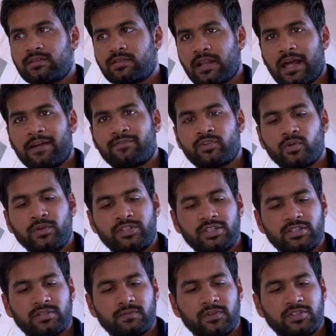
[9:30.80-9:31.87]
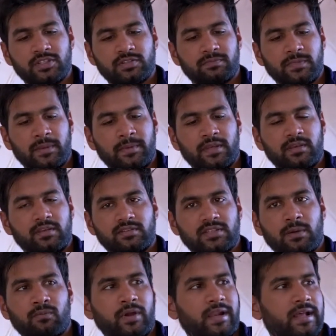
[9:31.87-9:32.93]
craft which is maybe
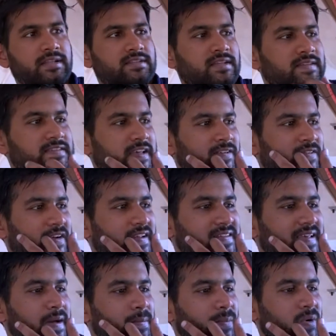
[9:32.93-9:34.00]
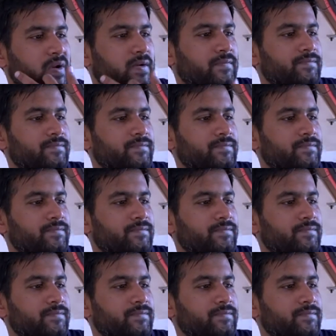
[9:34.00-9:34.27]
somewhere else. Say for example,